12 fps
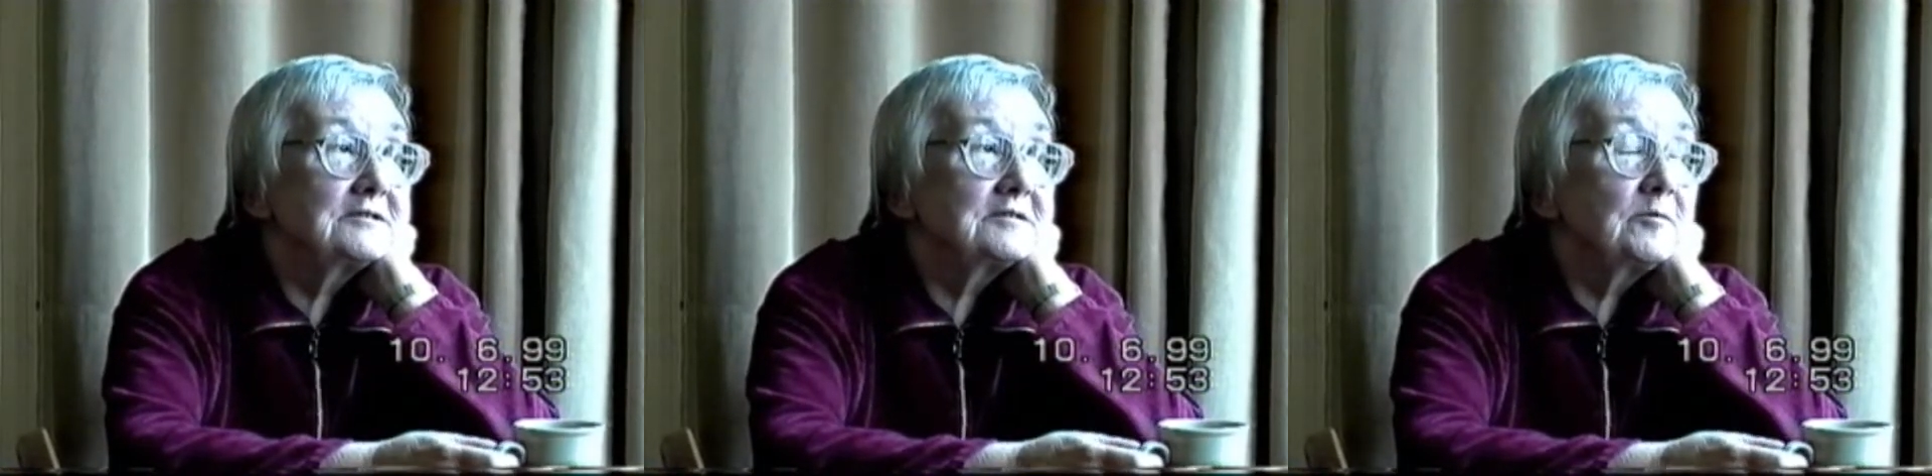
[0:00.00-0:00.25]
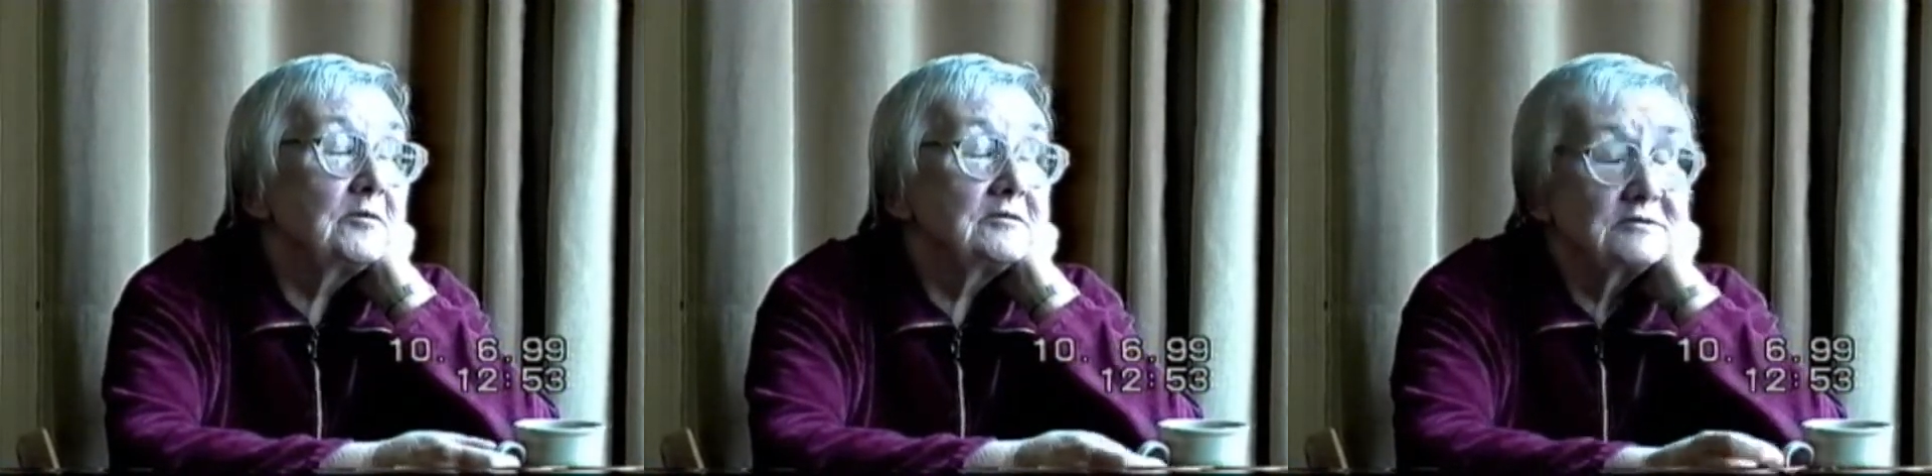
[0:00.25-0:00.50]

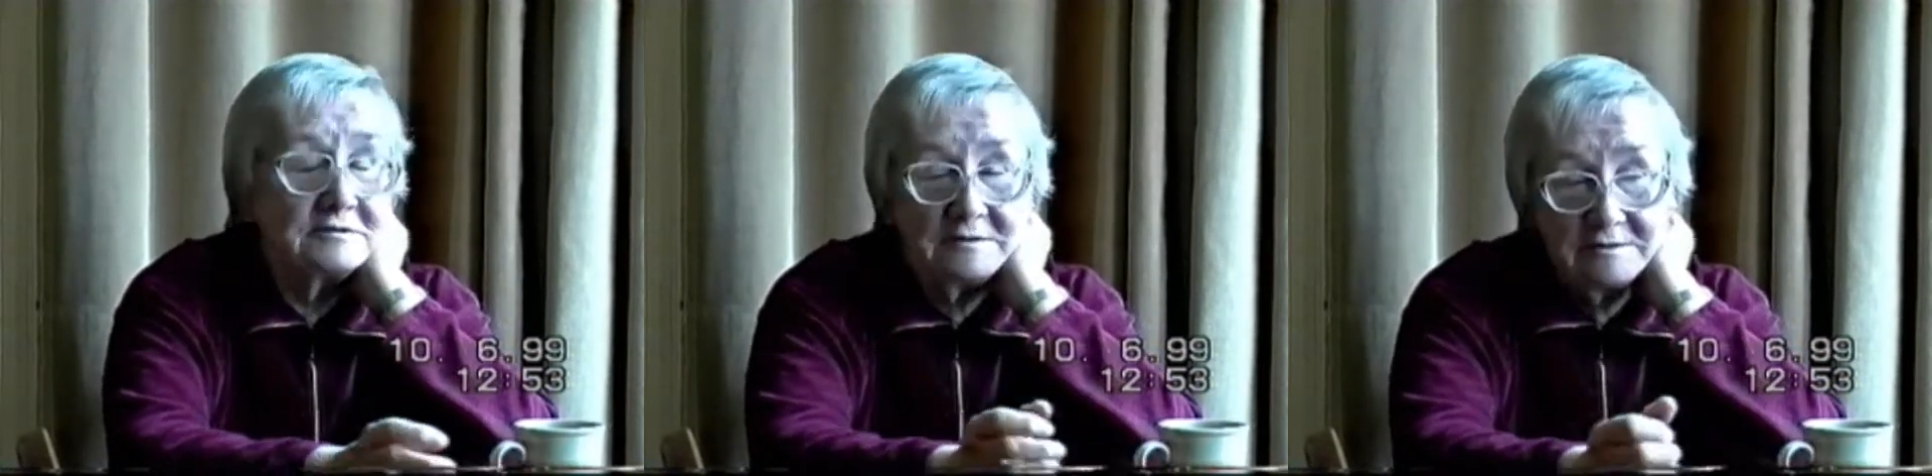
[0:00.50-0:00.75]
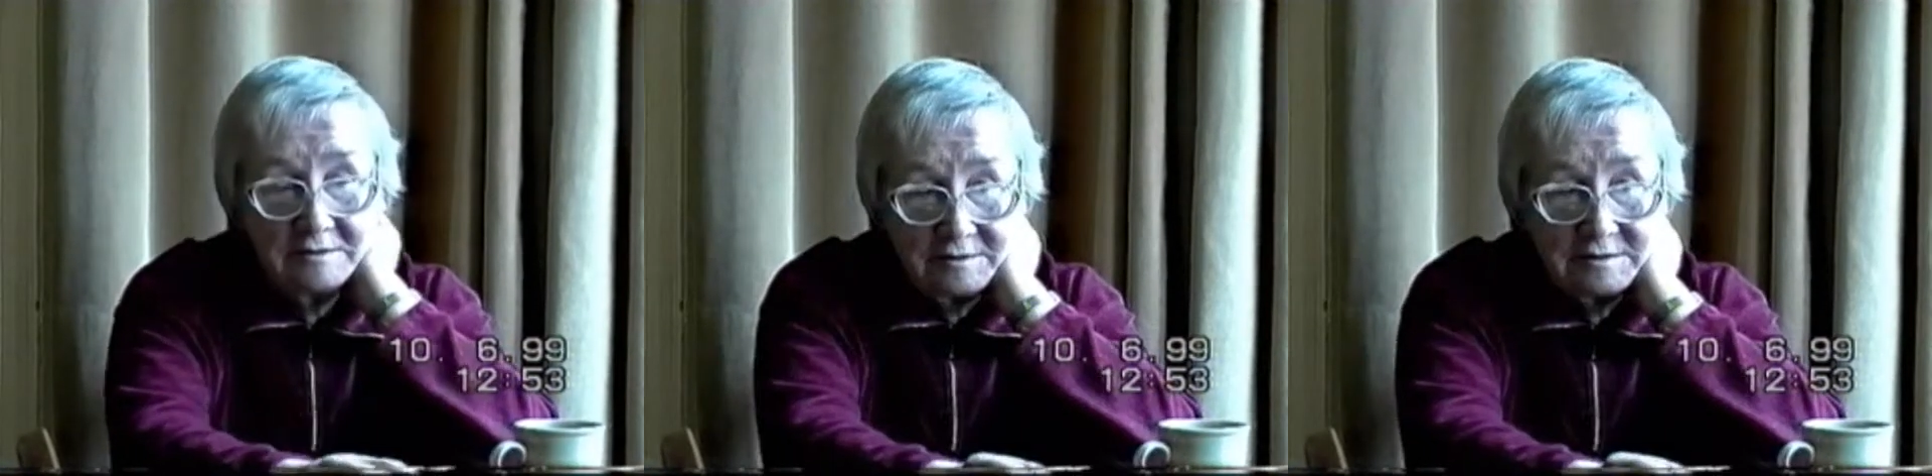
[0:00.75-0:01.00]
supposing you
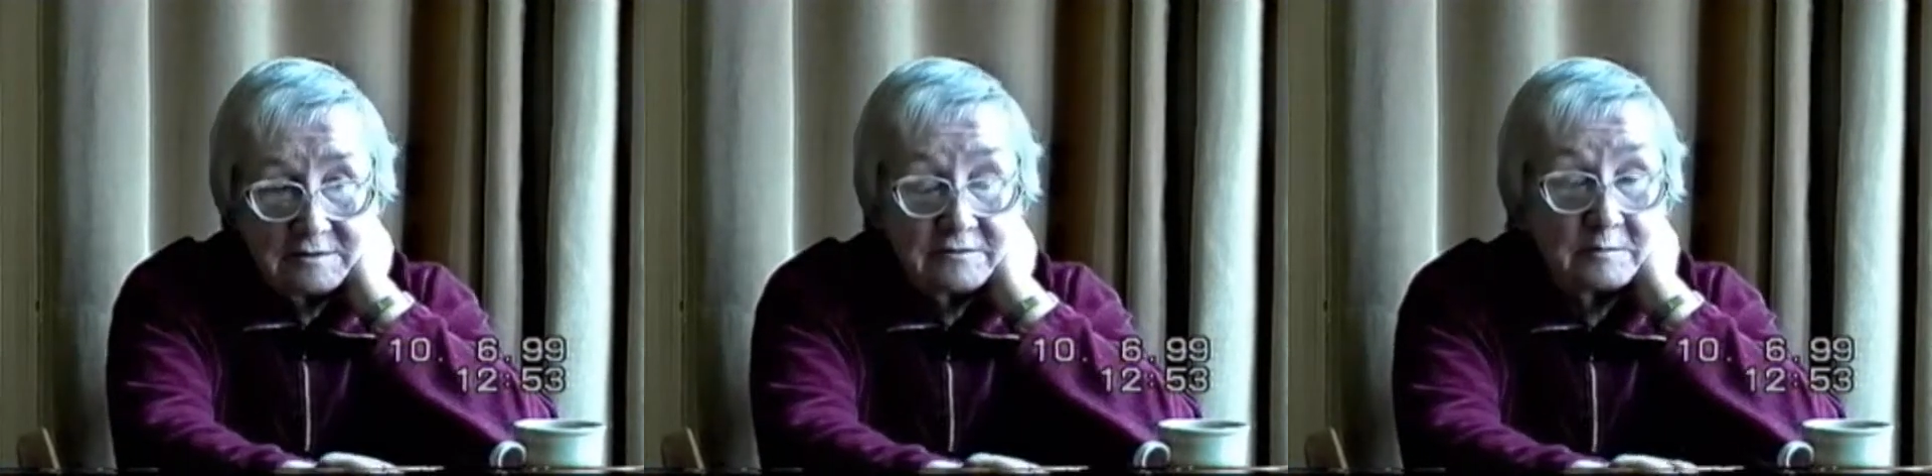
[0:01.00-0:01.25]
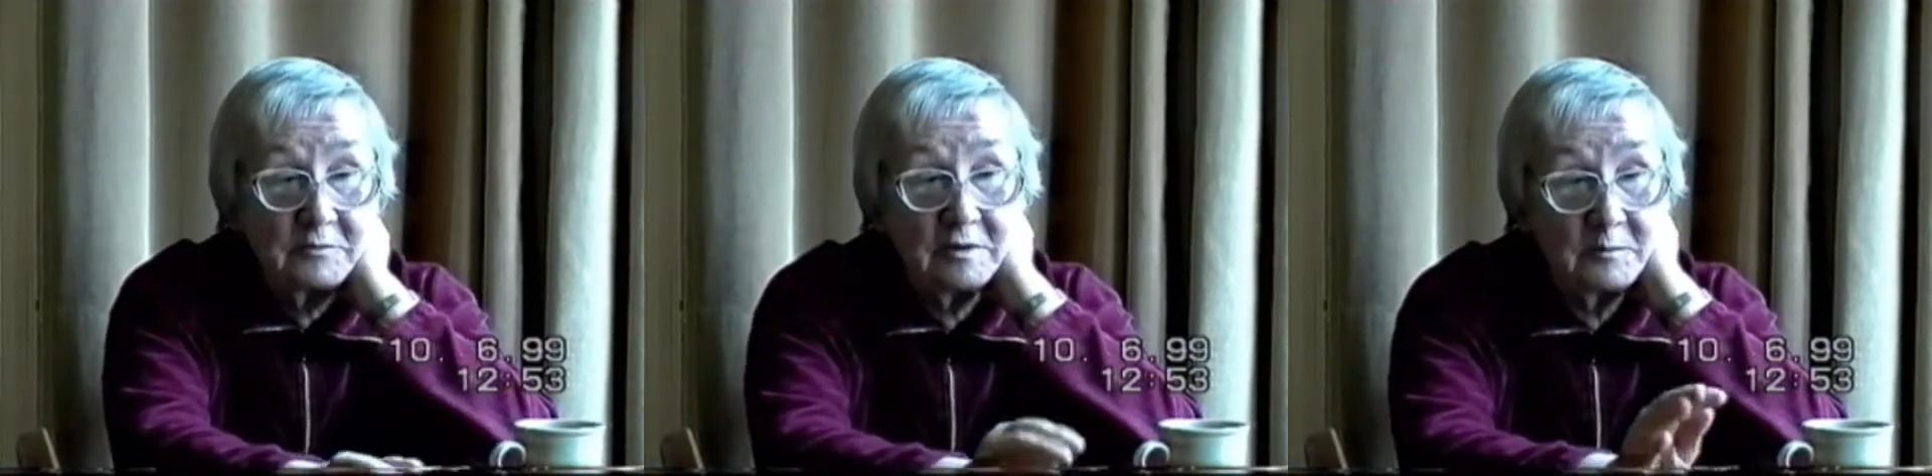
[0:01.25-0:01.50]
look at it
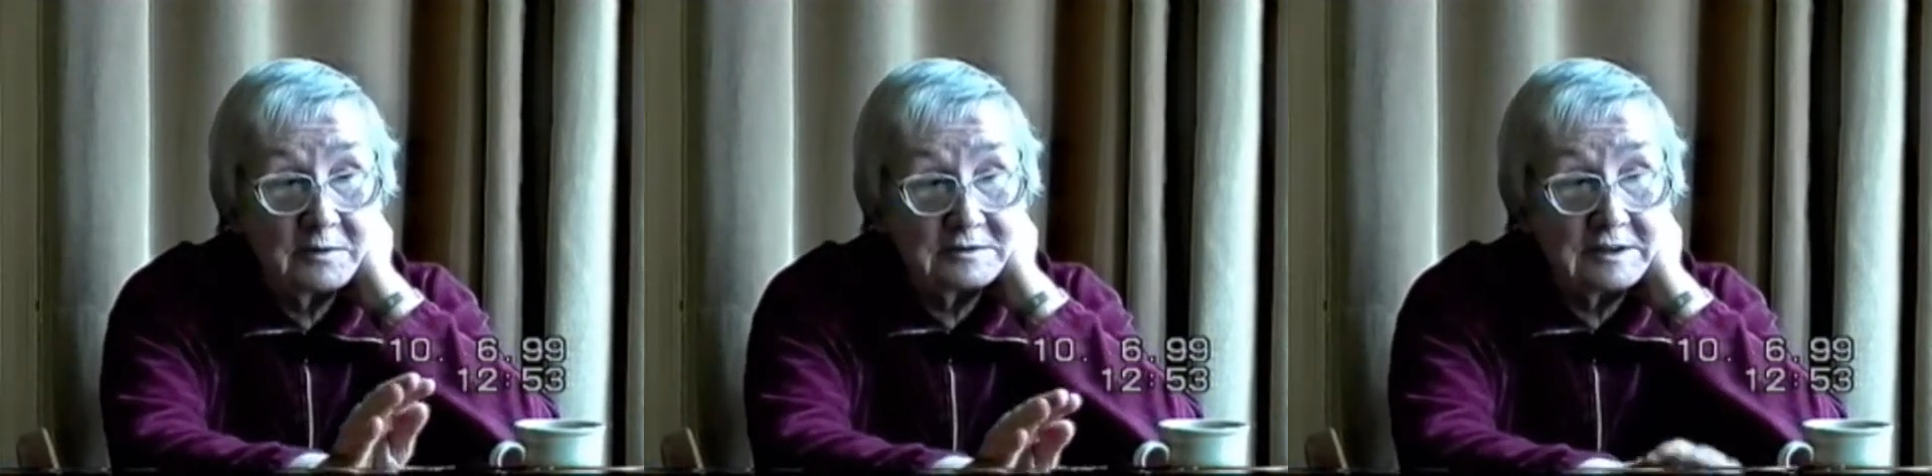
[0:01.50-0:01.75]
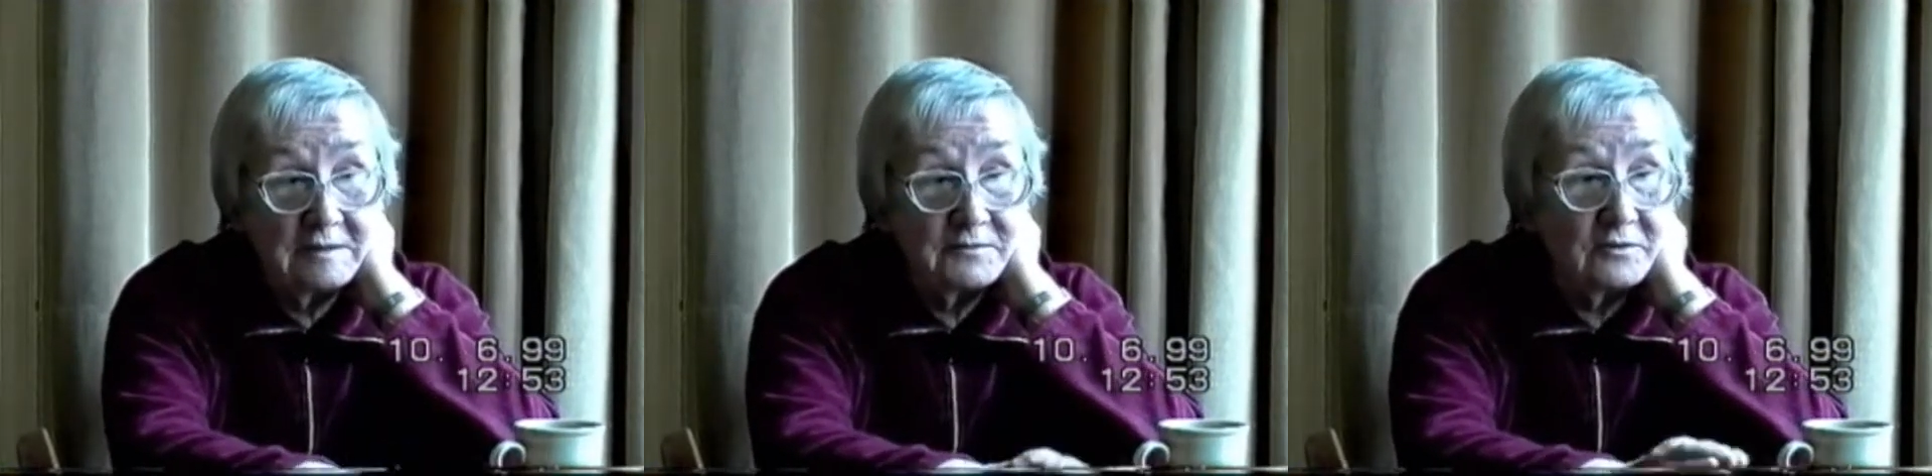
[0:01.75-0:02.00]
from here, because
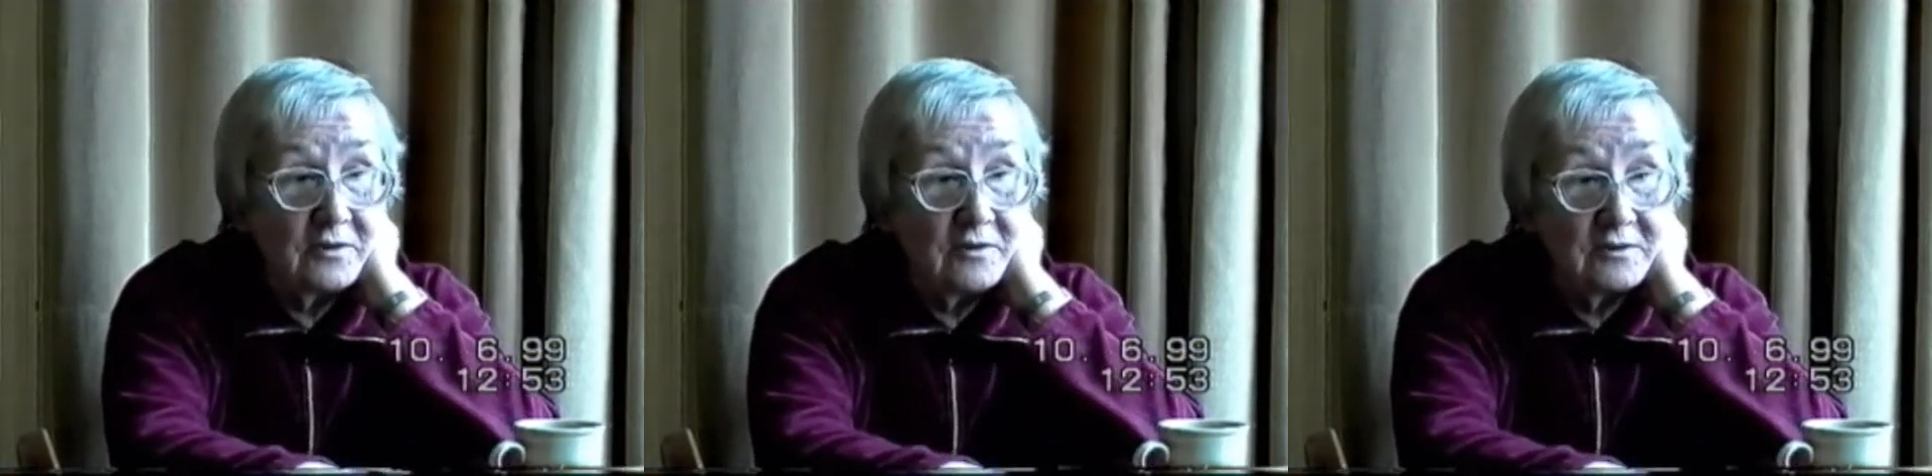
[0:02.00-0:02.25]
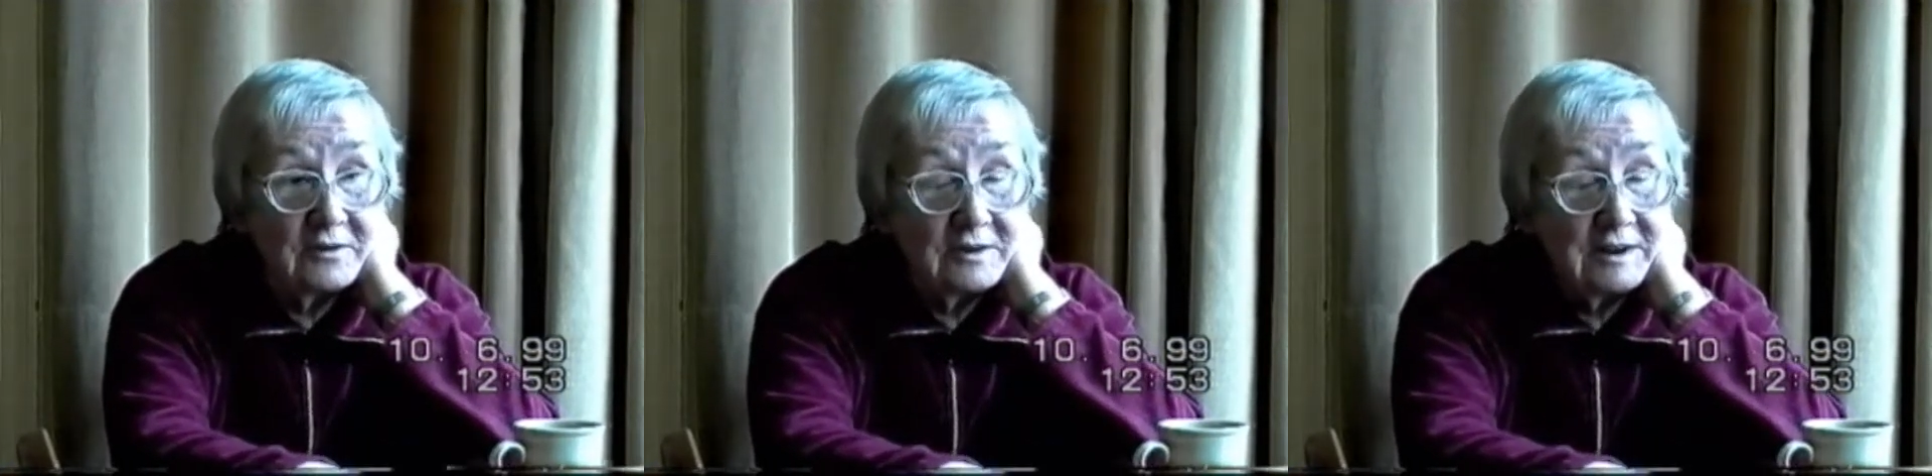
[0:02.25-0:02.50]
after all,